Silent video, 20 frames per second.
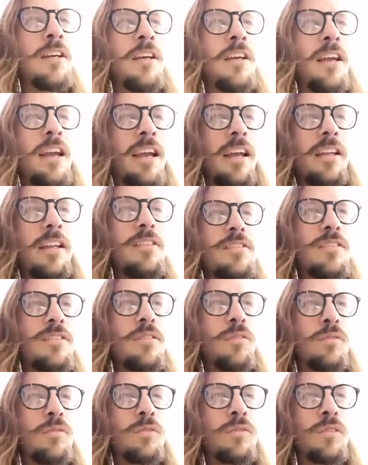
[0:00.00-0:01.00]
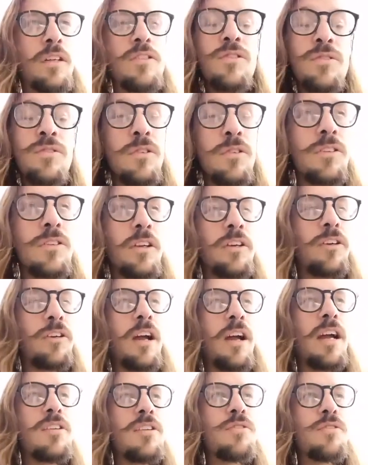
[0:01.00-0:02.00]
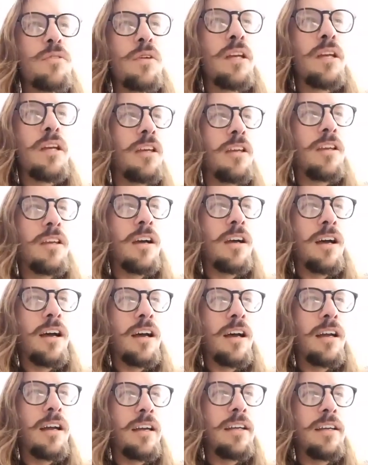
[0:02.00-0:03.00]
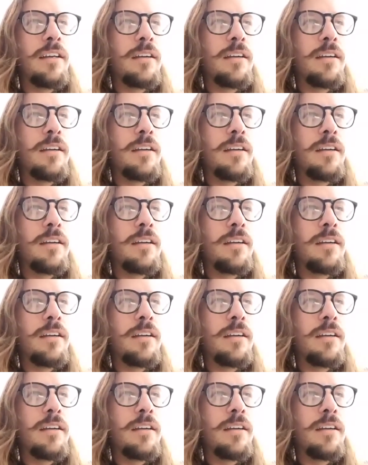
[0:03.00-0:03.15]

And as soon as I graduated, I